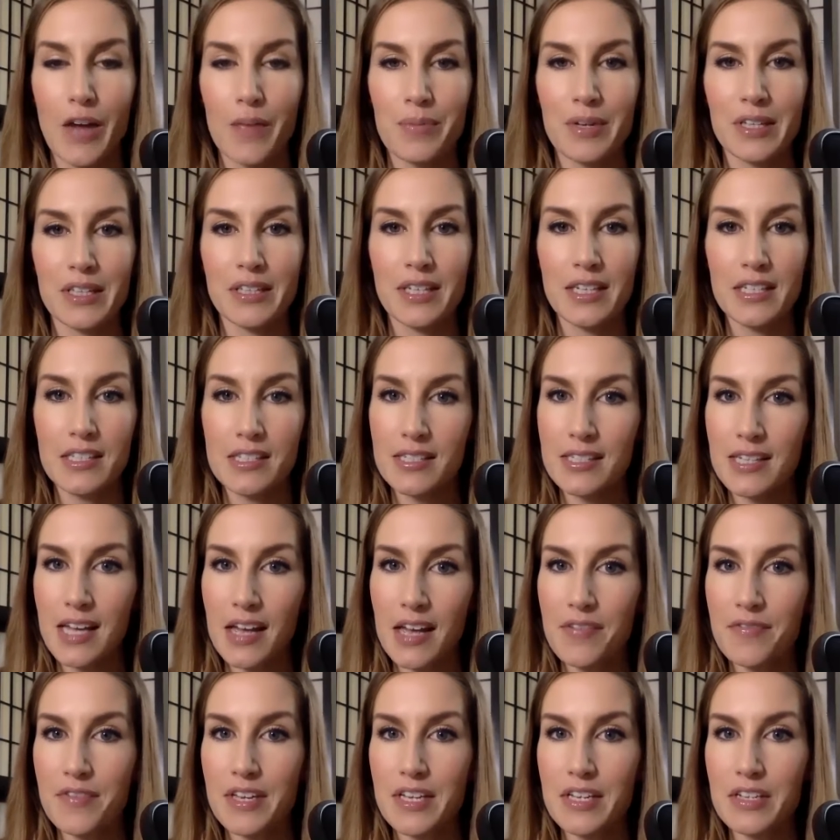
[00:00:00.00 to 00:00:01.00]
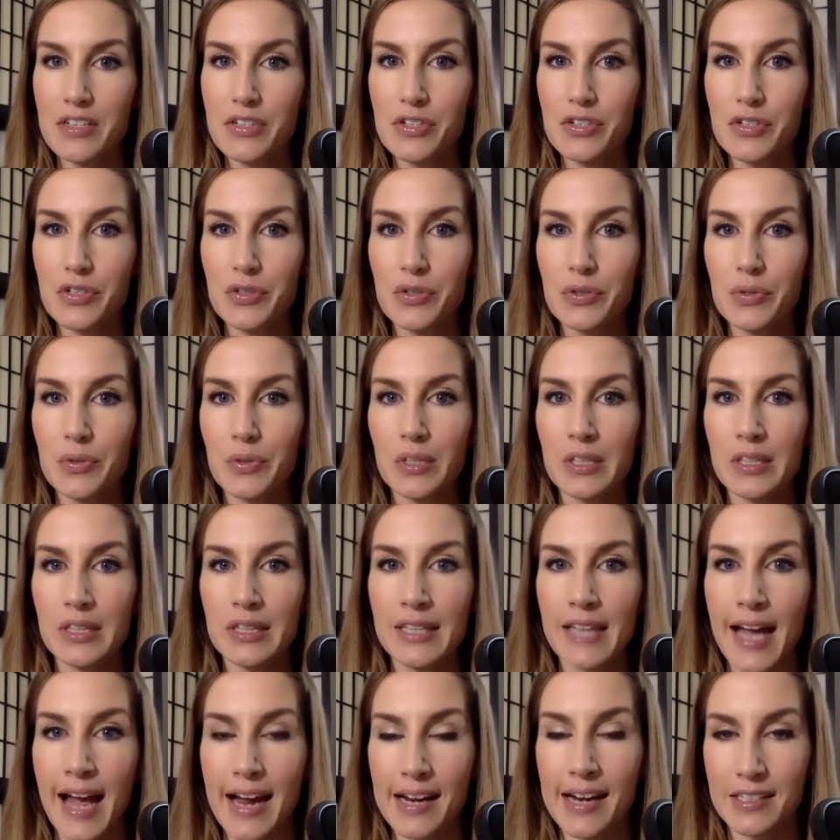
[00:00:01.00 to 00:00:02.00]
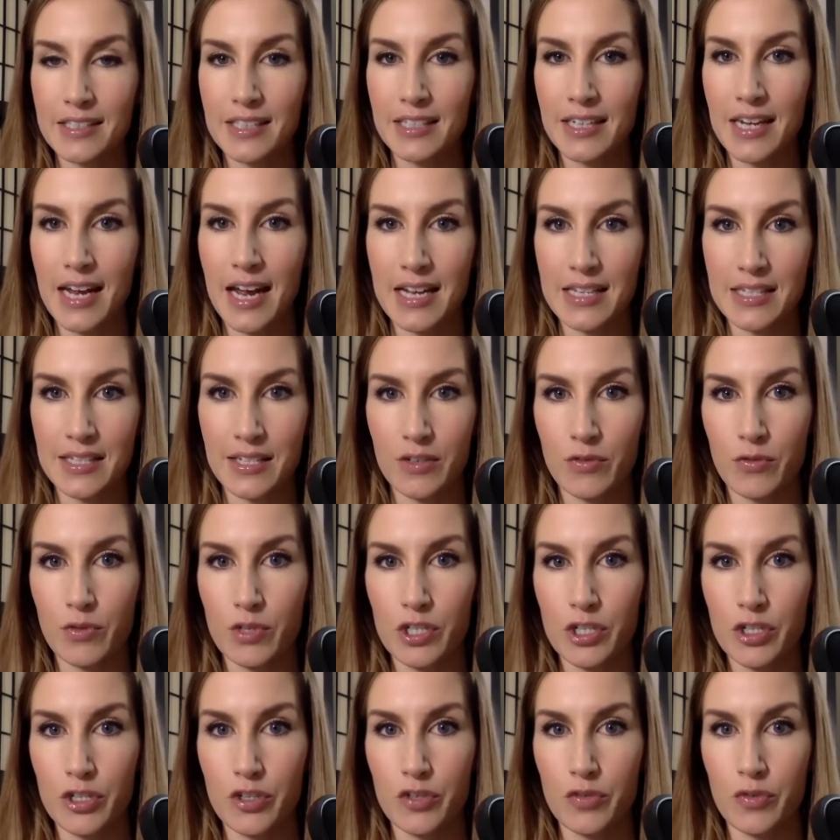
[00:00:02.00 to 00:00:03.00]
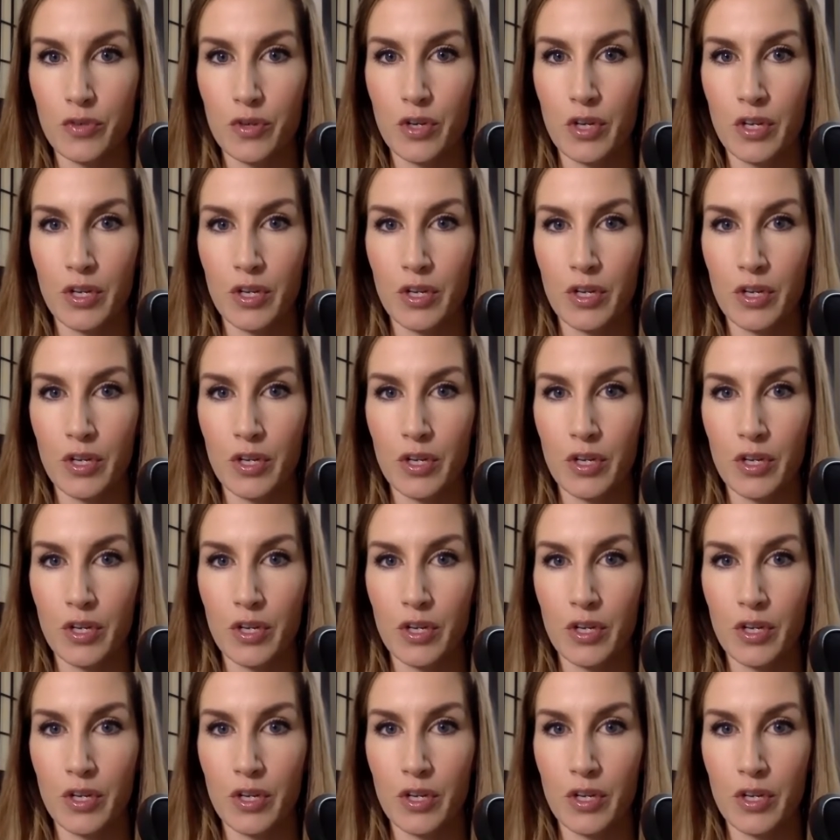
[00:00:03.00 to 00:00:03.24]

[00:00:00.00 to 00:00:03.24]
But let's dive into lactic acid, which